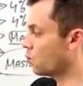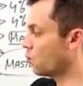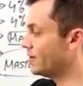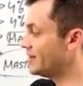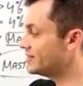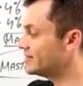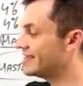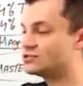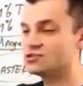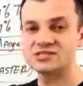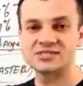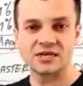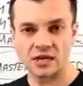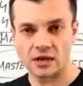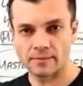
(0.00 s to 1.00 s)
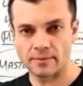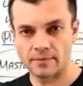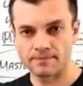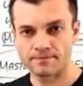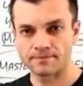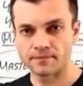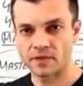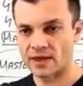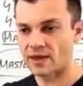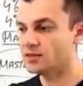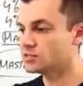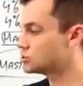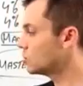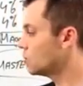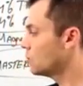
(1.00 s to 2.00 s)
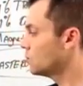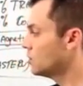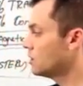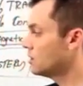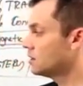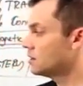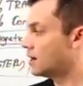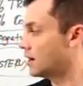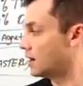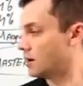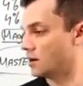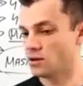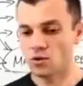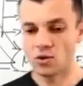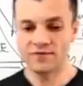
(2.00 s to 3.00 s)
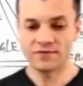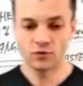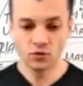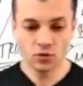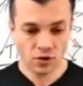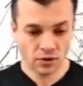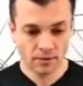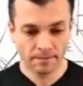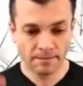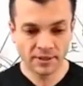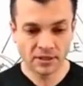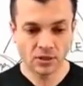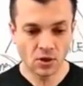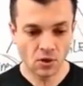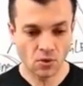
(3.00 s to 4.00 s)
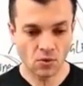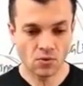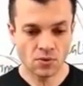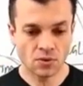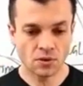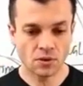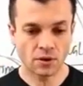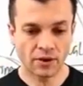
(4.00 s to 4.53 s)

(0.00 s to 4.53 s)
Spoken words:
We need to get you set up. Okay. So if you look below,